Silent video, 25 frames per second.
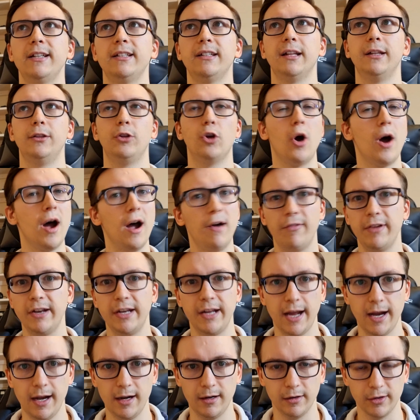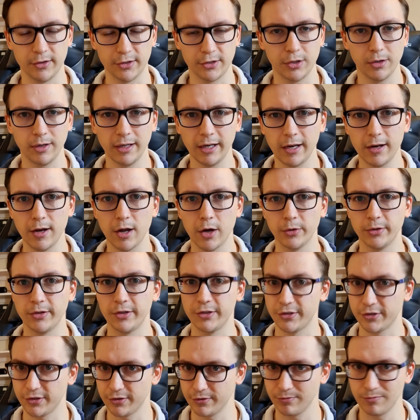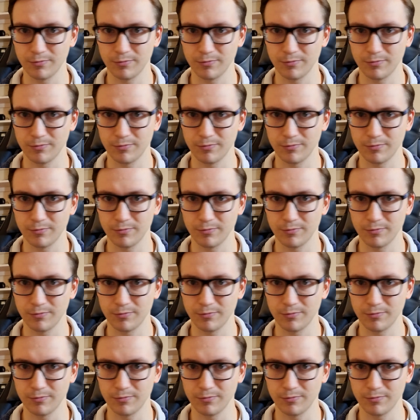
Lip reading: that don't have any hair loss, you're gonna notice